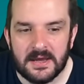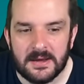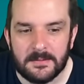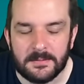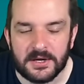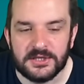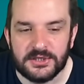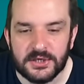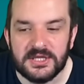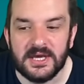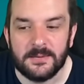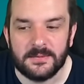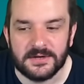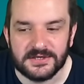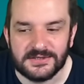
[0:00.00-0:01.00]
but I do think
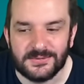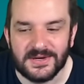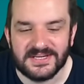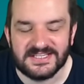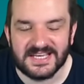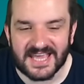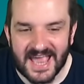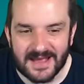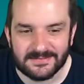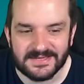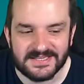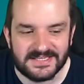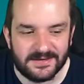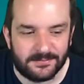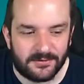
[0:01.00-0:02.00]
I'm going to switch to
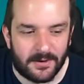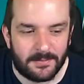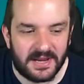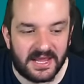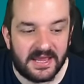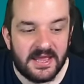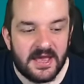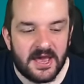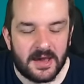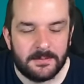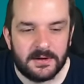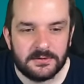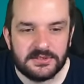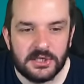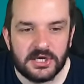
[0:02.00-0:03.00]
captaincy probably. I mean,
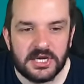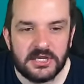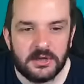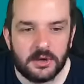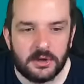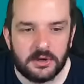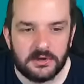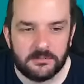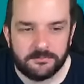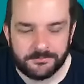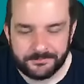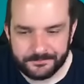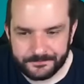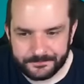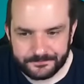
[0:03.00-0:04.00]
I was looking on
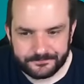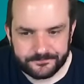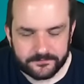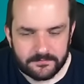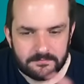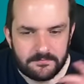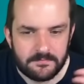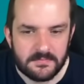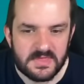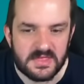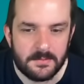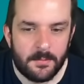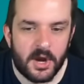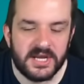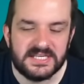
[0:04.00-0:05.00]
the
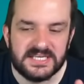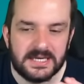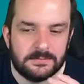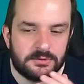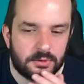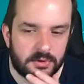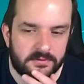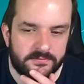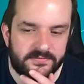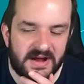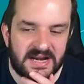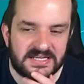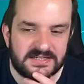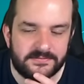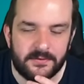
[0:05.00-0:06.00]
My Team tool on
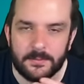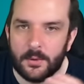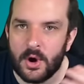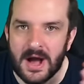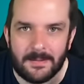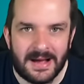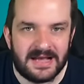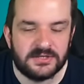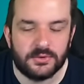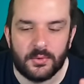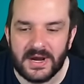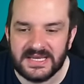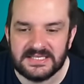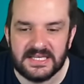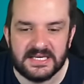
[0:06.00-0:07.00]
Fantasy Football Hub, as
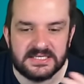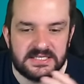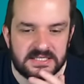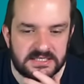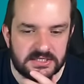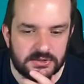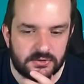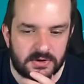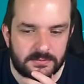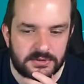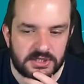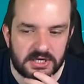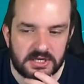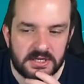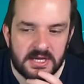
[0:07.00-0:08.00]
always, links in the
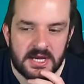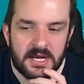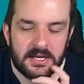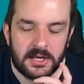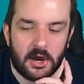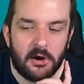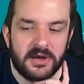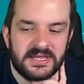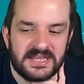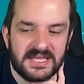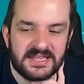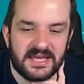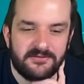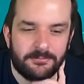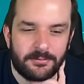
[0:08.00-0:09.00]
description. I think
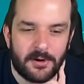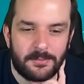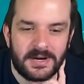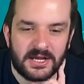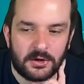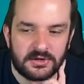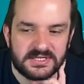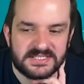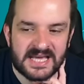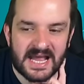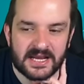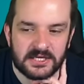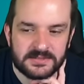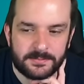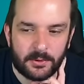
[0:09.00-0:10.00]
they've probably got
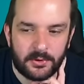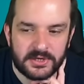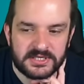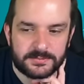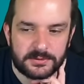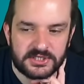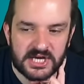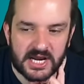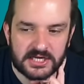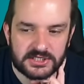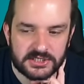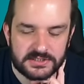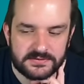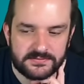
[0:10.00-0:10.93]
Saka's points projections